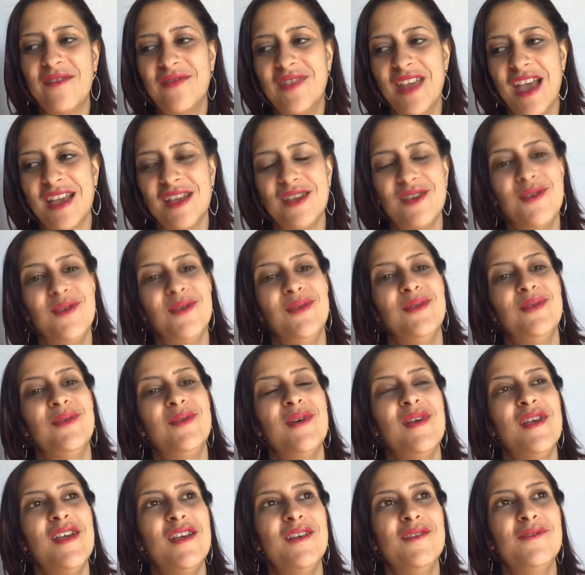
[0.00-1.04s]
that you
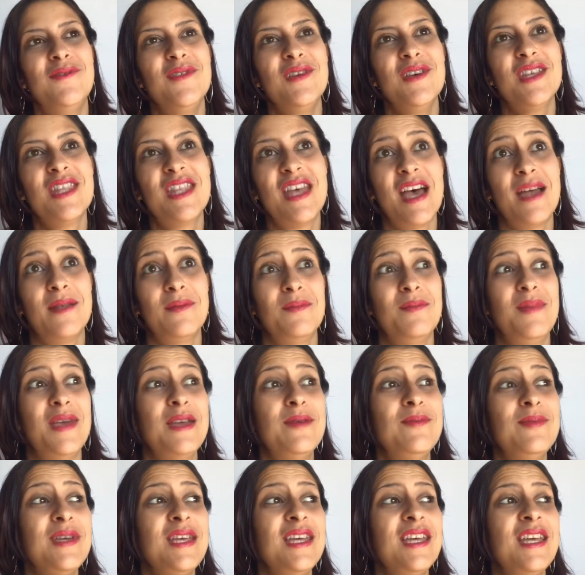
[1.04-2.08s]
feel that
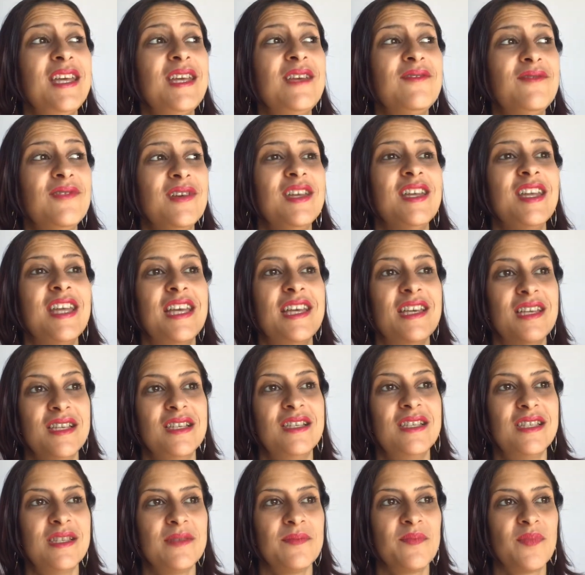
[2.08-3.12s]
maybe even
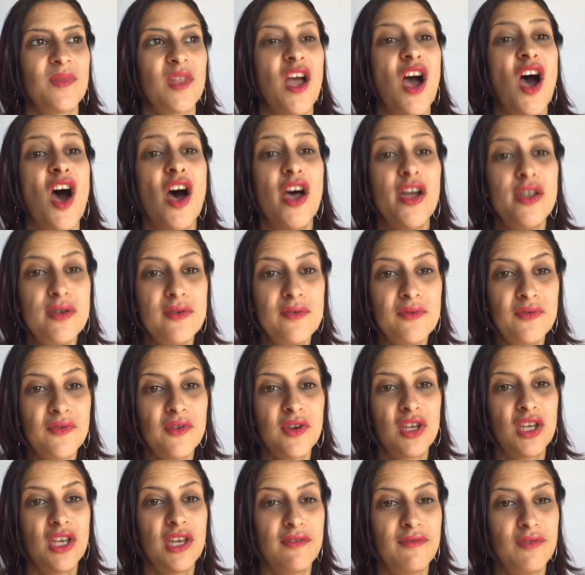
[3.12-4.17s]
is
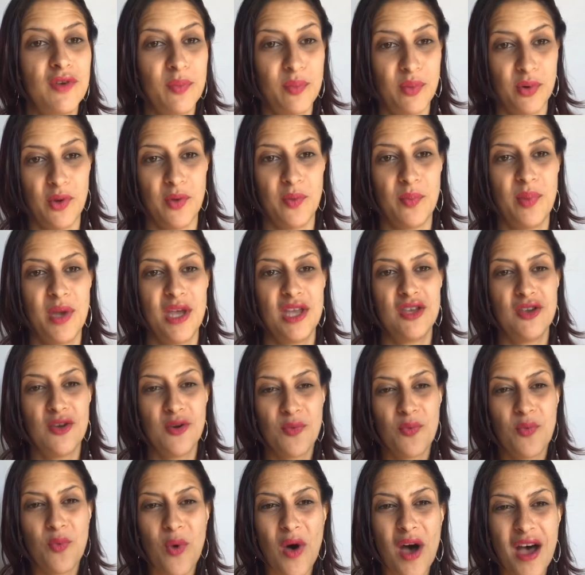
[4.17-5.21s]
unforgivable, but you
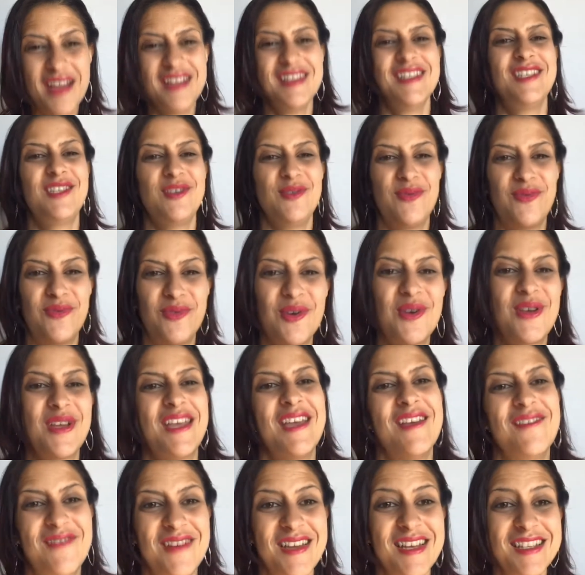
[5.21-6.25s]
want to
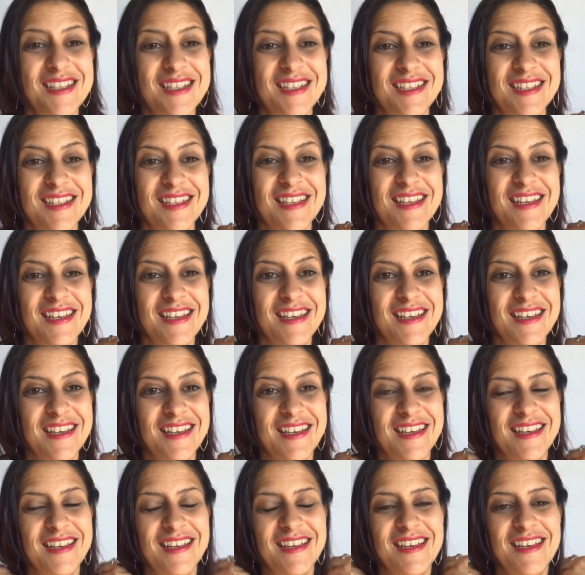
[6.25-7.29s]
forgive it.
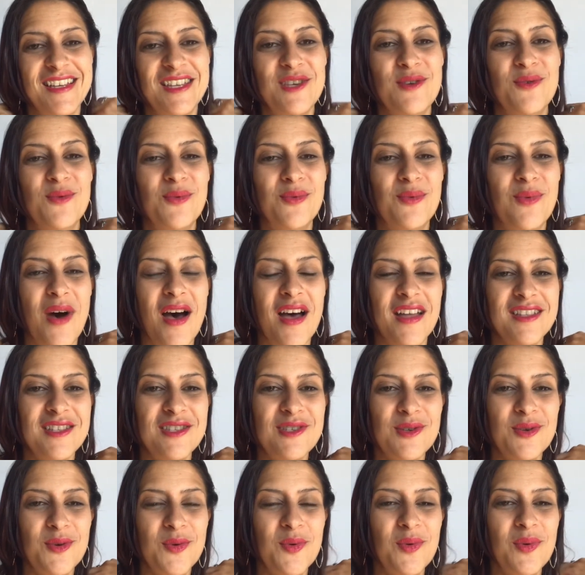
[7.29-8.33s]
You want
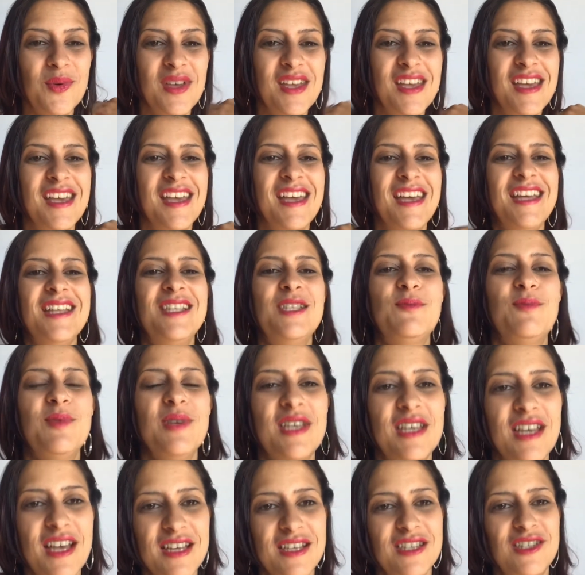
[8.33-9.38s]
to. It's
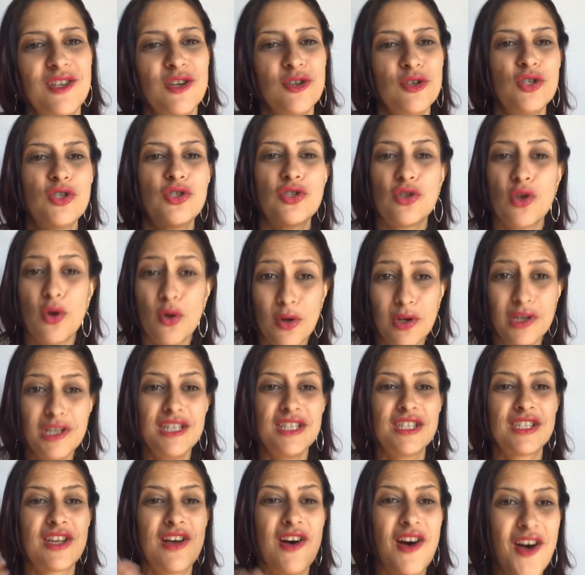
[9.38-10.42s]
because your soul
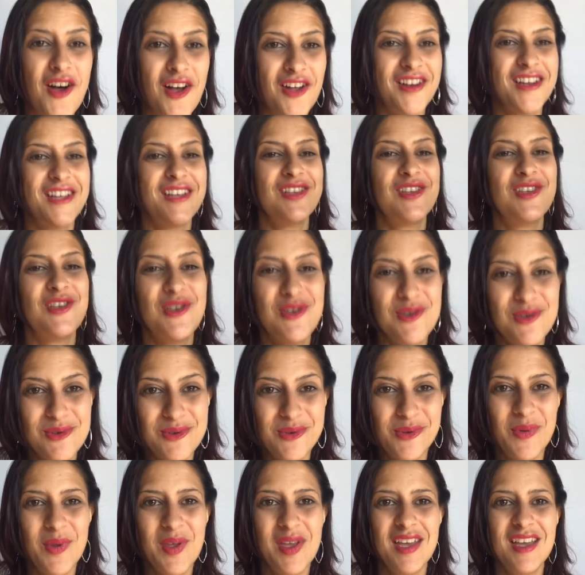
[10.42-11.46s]
is calling
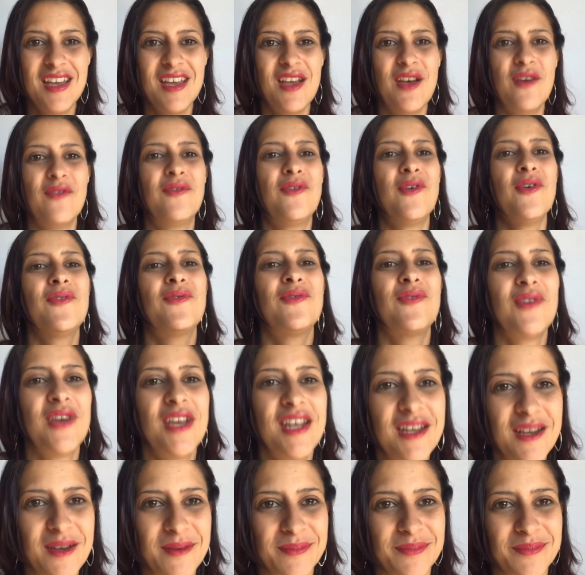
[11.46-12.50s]
you for
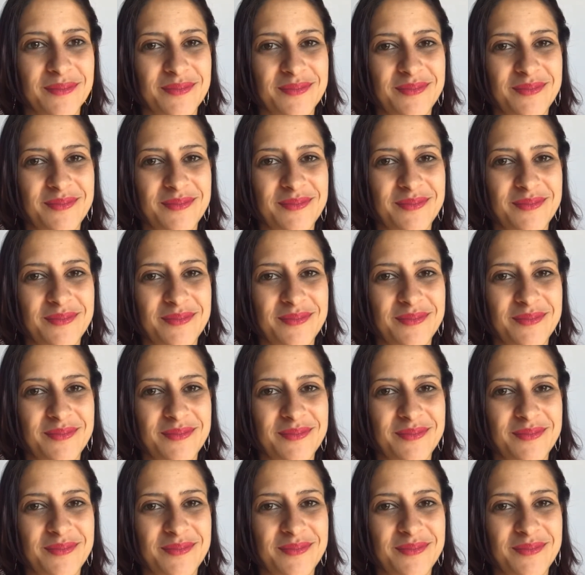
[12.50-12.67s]
freedom.